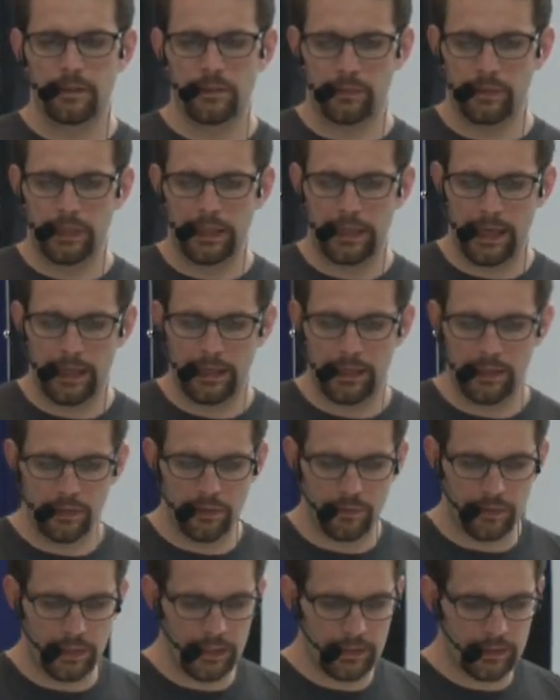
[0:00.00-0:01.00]
that I can
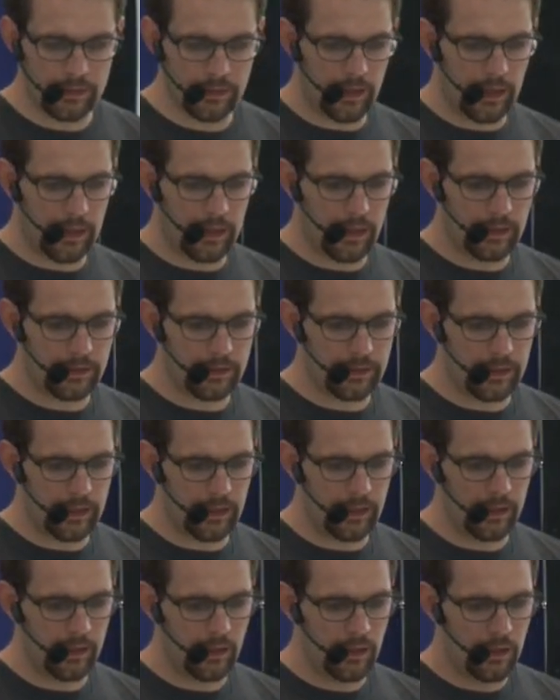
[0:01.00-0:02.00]
do this. So I
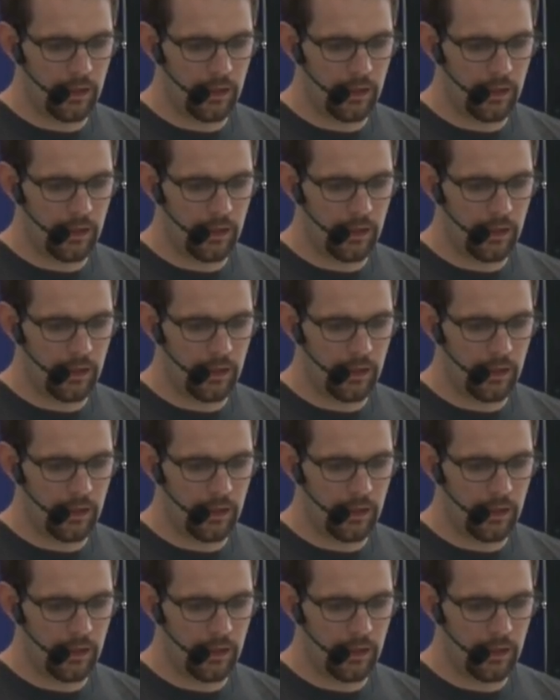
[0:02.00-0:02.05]
say,